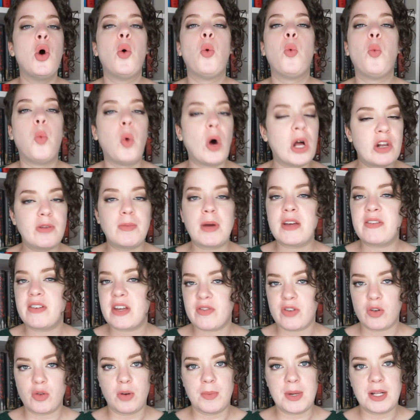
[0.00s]
one of my
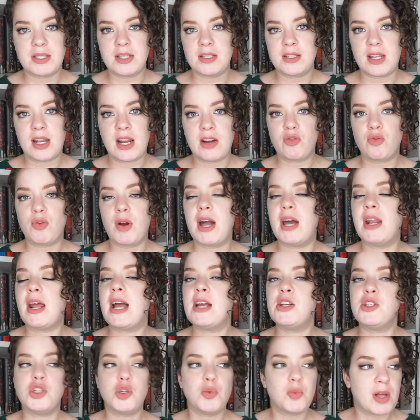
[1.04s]
favorite romances that I've read. I
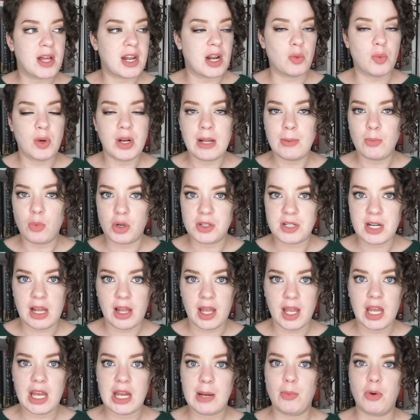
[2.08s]
do plan on reading more
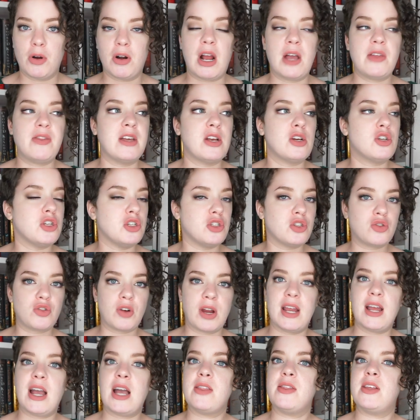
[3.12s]
Talia Hibbert. I think she's
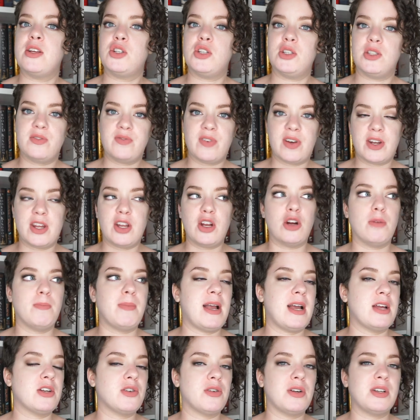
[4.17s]
great. I think she's funny. Her
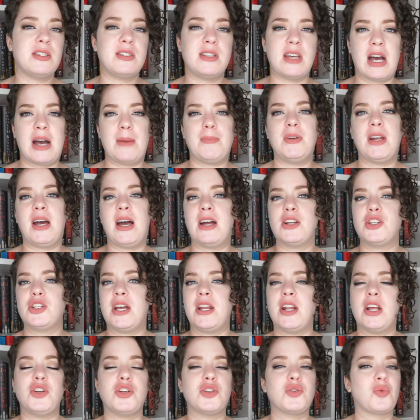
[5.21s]
banter is top notch,
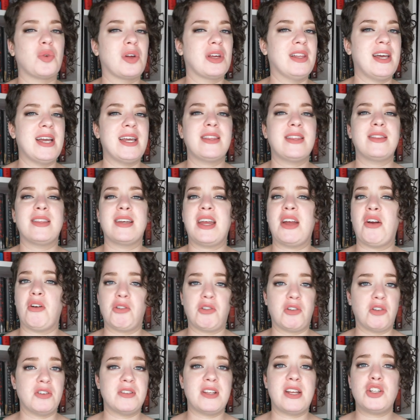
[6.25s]
and I just really like the
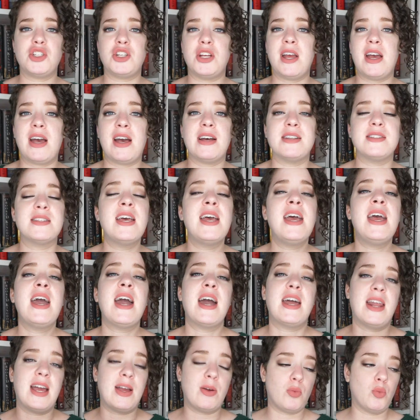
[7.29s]
characters that she has.
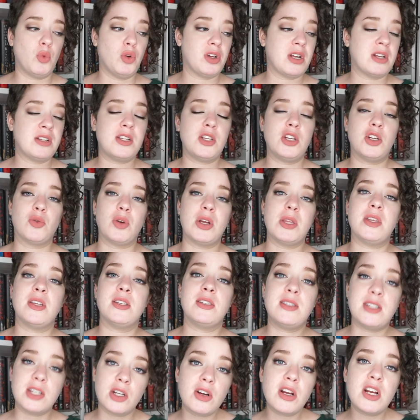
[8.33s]
And I will continue to read this
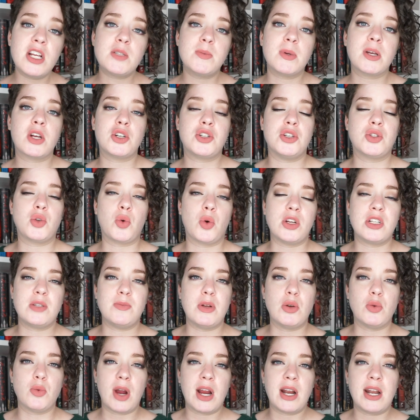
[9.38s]
series because she's going to be
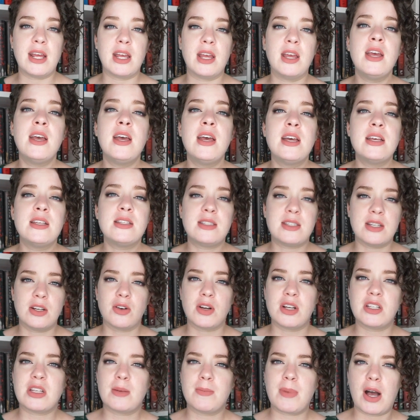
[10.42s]
writing
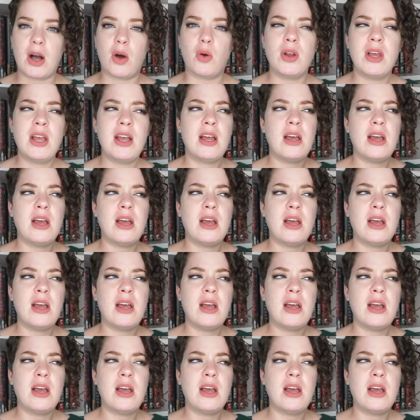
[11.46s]
series about